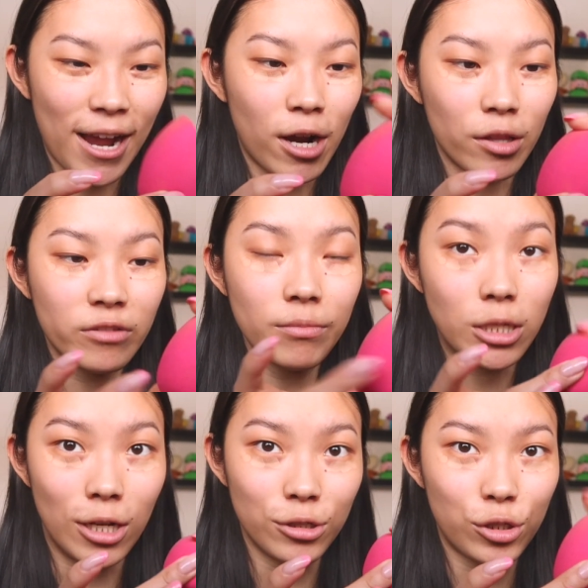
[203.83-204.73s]
I got this from the
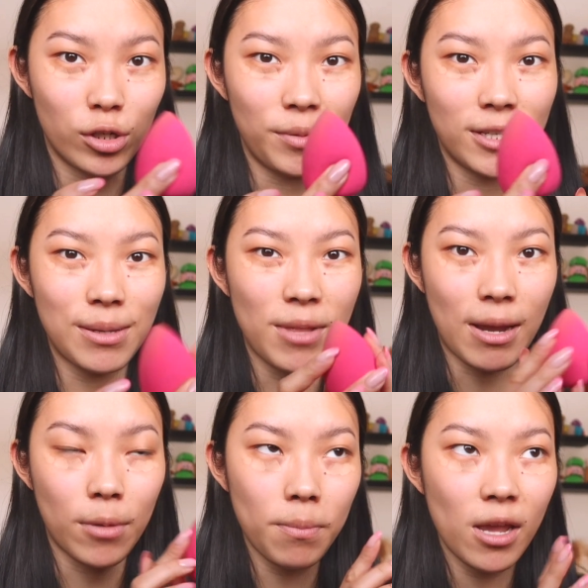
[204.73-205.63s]
dollar store because I'm
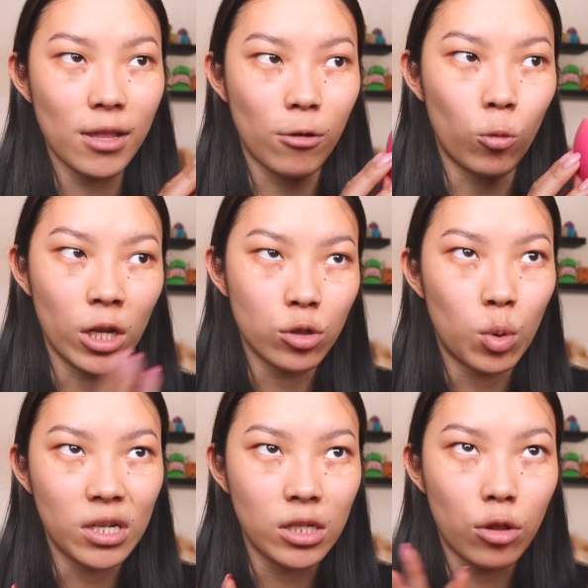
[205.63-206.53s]
not paying like what,
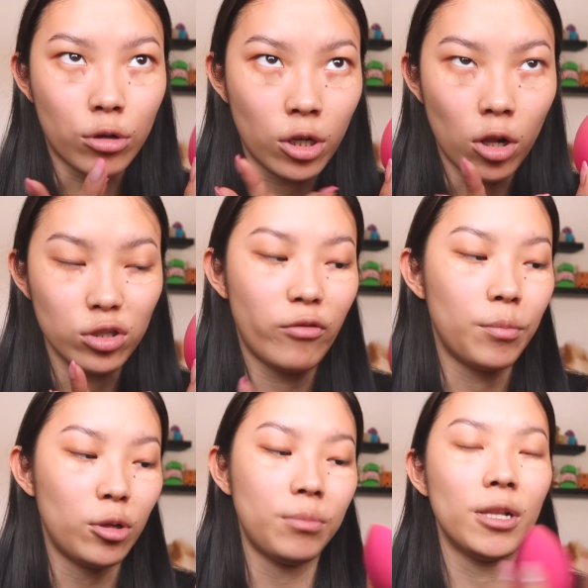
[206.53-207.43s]
$20, $30 for a
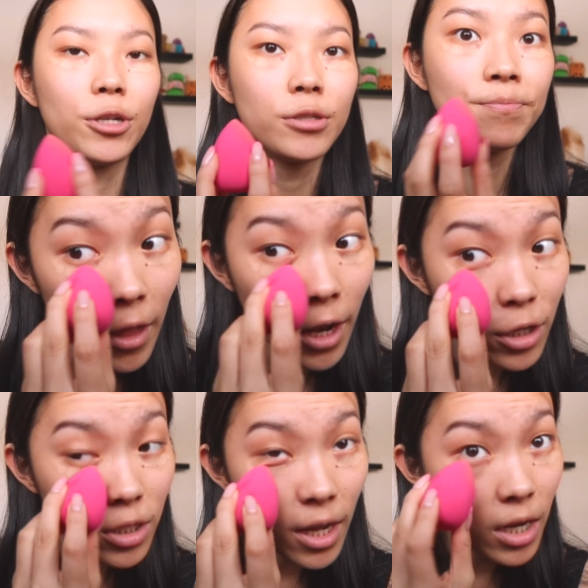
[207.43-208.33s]
beauty blender. Then I
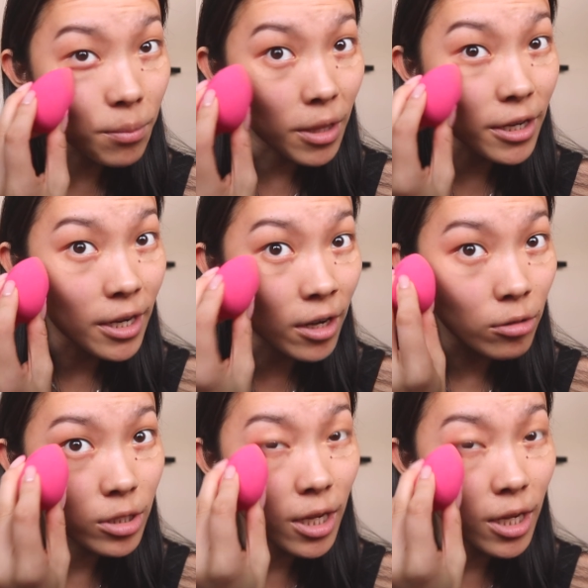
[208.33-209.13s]
just kind of blended out.